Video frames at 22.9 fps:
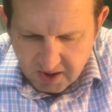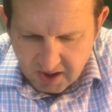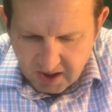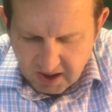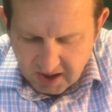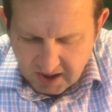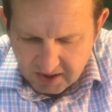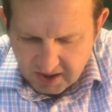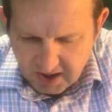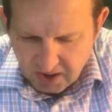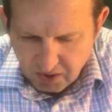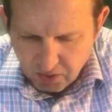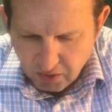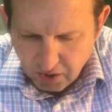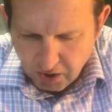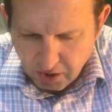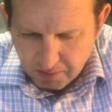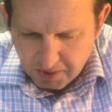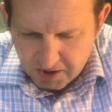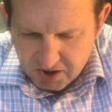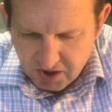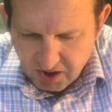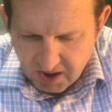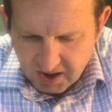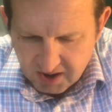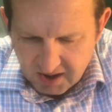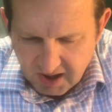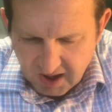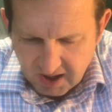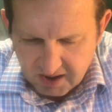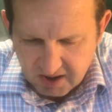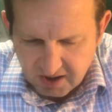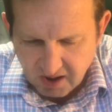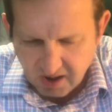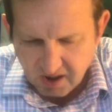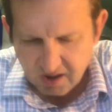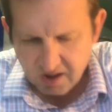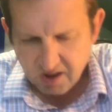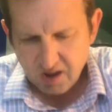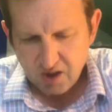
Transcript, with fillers: uh, that Gubasa Chanata